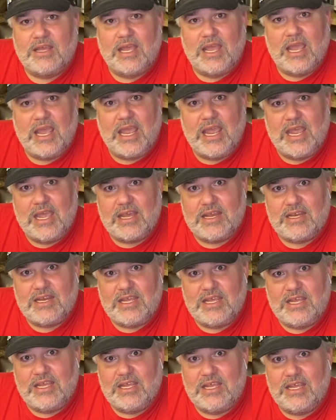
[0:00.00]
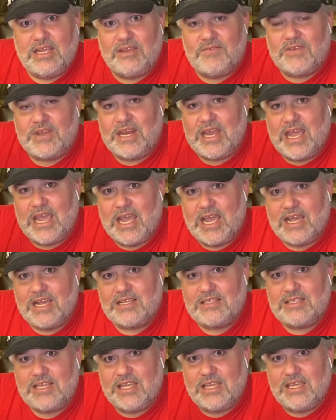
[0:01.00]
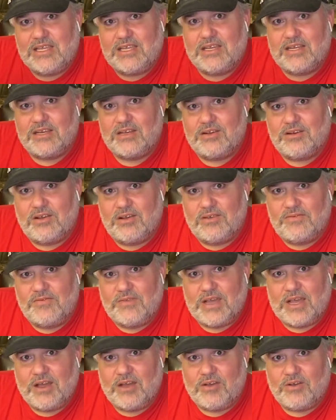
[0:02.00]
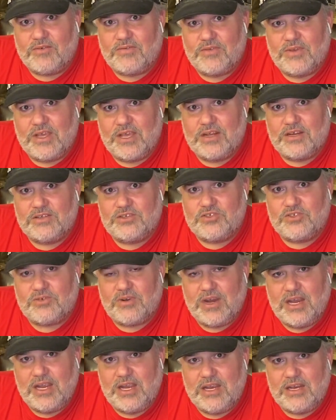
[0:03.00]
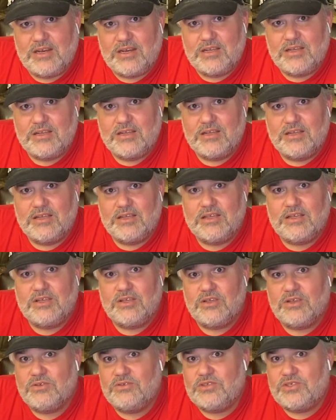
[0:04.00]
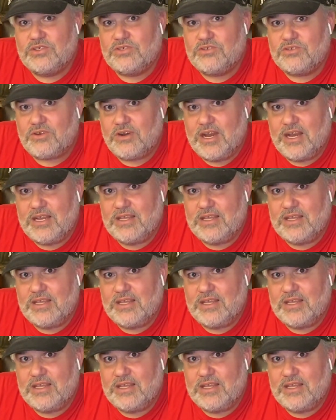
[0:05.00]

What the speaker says: And if it has a cutoff valve and a drain, you should drain